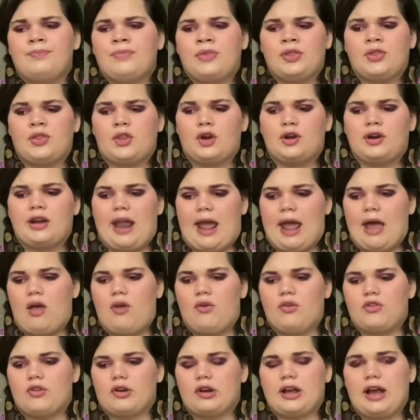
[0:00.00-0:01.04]
their nails
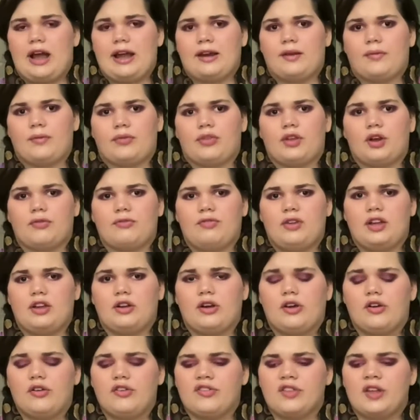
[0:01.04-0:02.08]
or kind of their
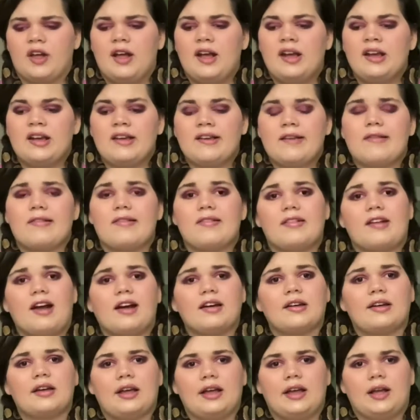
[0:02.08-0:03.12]
fingers
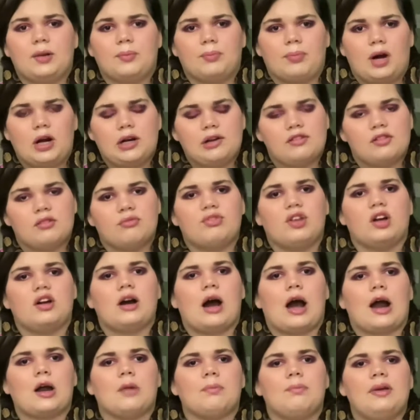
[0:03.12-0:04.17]
stuck in parts of the
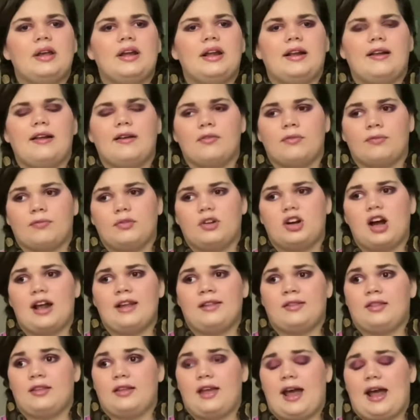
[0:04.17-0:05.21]
carpet and have
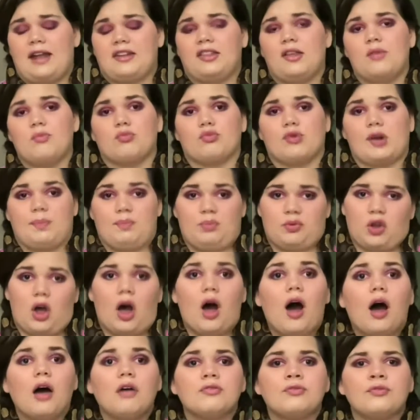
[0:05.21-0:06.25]
had them ripped off.